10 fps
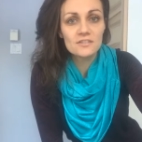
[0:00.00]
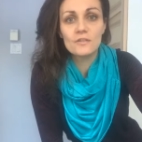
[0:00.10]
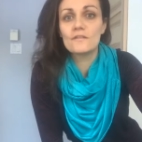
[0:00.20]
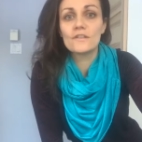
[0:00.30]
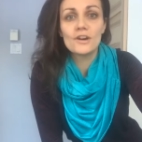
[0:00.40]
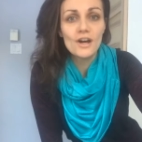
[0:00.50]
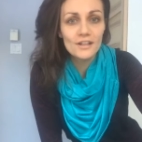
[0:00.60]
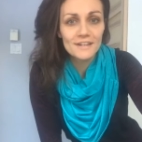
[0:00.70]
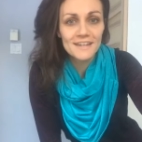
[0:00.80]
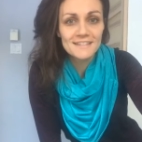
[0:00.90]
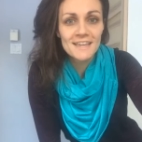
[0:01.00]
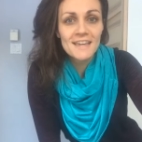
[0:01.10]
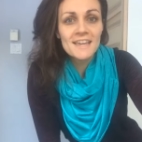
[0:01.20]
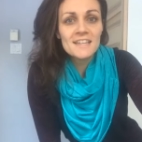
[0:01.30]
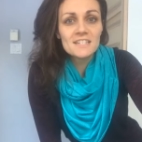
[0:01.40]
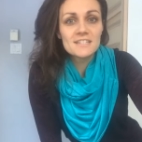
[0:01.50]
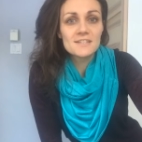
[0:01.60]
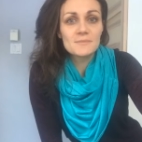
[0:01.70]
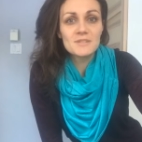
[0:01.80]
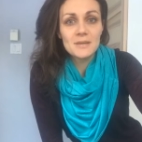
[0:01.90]
So over the holidays, just
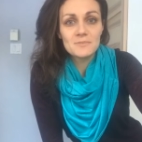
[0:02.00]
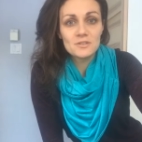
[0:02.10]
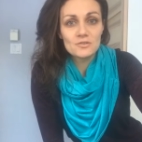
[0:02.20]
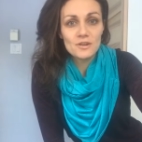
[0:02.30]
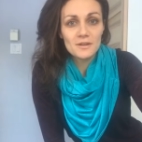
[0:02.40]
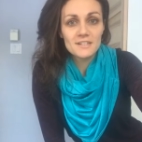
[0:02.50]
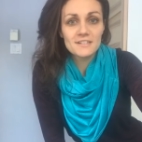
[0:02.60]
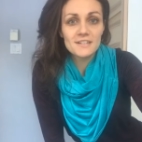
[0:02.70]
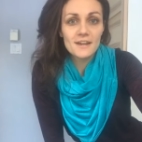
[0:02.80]
some tips and tricks,